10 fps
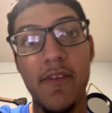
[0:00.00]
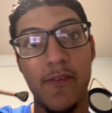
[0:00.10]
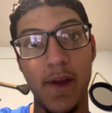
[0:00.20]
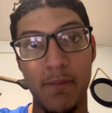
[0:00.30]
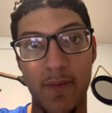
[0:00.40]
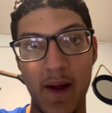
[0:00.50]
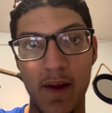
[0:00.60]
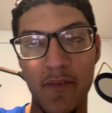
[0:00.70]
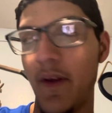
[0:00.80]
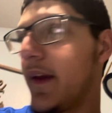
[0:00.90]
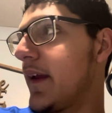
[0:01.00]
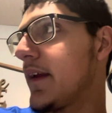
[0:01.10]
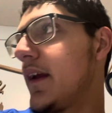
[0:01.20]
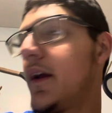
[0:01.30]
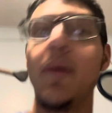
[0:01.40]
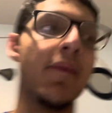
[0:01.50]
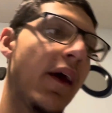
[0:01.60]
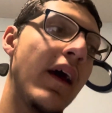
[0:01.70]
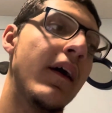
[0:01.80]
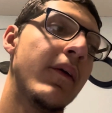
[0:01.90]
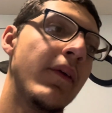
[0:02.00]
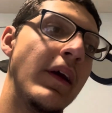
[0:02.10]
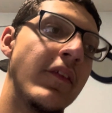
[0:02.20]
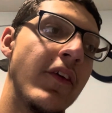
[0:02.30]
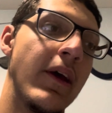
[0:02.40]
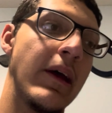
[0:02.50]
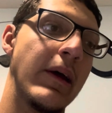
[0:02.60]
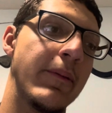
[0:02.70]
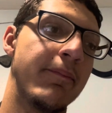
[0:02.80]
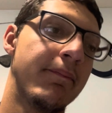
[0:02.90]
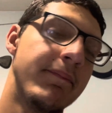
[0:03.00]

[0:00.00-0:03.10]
step's now taken care of now, which, um,